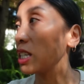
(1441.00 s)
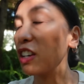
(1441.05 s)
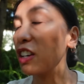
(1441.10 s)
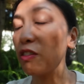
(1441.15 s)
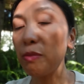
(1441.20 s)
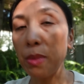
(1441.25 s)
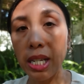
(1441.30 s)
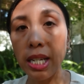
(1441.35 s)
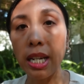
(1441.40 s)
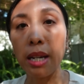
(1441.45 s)

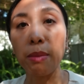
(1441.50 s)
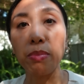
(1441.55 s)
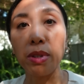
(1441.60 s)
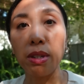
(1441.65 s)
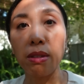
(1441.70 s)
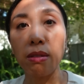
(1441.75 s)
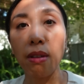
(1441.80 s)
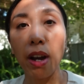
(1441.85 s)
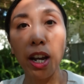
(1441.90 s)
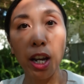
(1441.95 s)
Give me
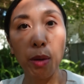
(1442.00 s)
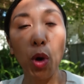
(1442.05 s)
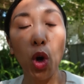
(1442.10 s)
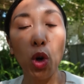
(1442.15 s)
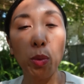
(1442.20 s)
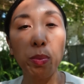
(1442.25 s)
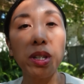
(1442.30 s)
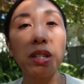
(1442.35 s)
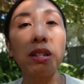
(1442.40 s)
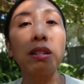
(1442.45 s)
tips. I am
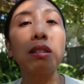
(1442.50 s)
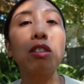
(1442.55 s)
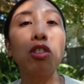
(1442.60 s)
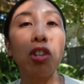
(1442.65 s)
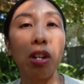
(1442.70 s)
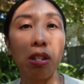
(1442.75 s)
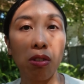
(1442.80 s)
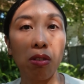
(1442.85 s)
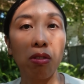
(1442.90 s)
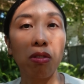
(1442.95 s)
open to
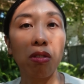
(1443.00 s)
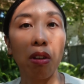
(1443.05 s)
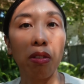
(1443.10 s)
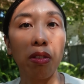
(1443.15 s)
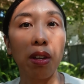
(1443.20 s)
suggestions on